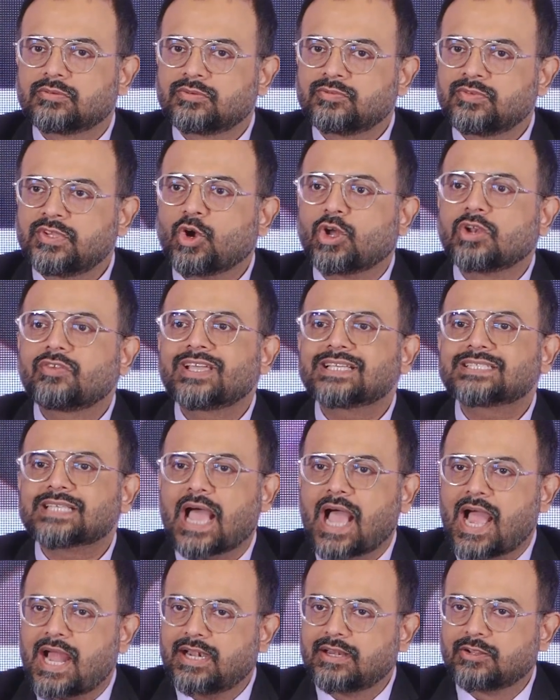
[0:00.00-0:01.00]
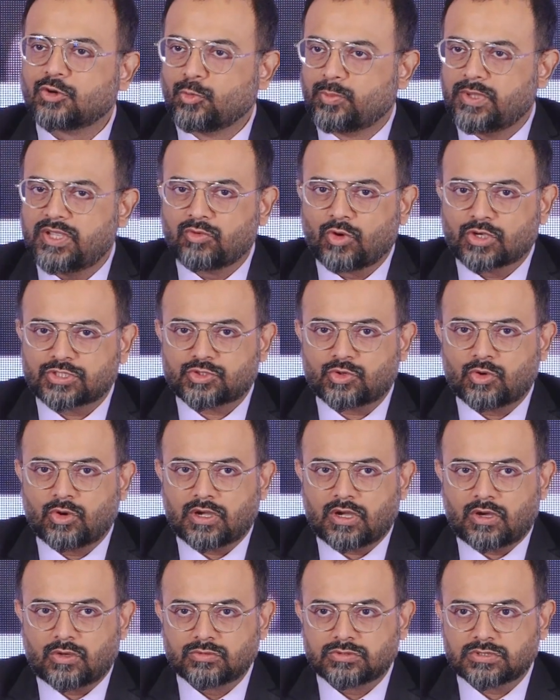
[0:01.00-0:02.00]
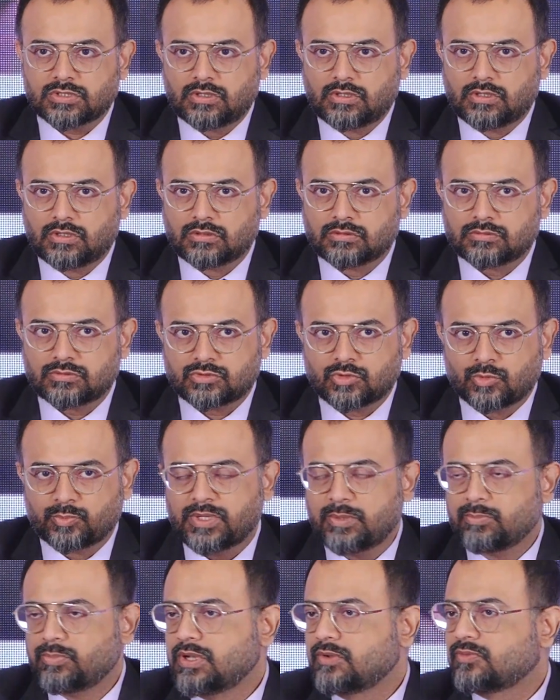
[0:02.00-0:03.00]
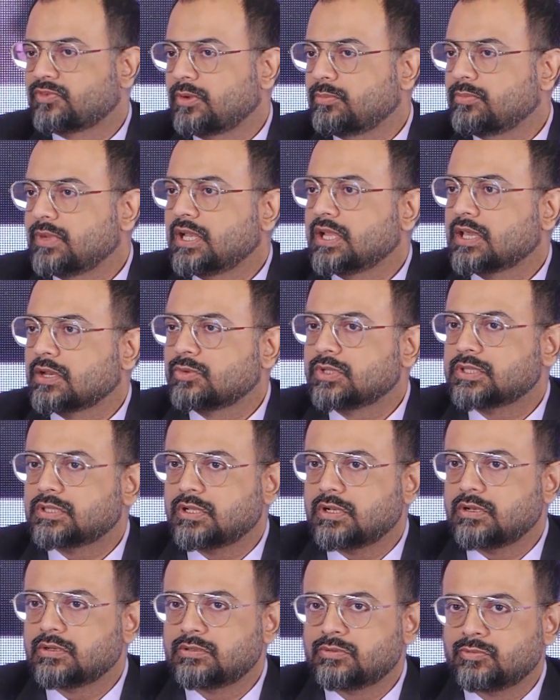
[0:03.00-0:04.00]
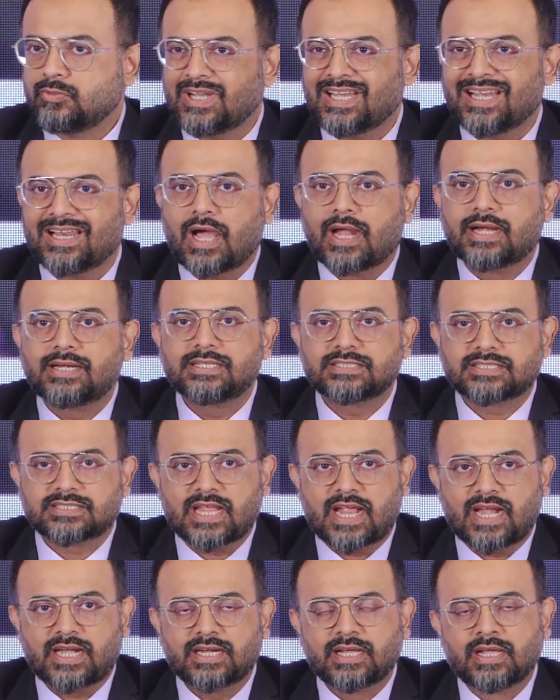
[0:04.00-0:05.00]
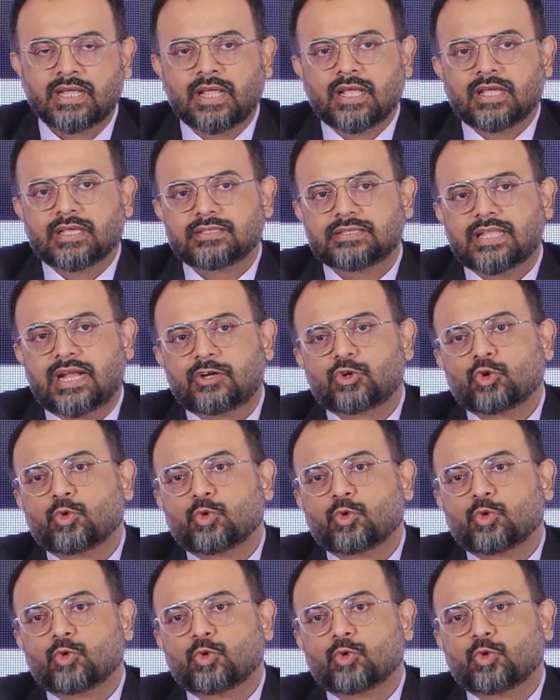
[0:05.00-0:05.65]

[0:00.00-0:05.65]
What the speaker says: we always had Rupee Vostro accounts. So people familiar with it will understand that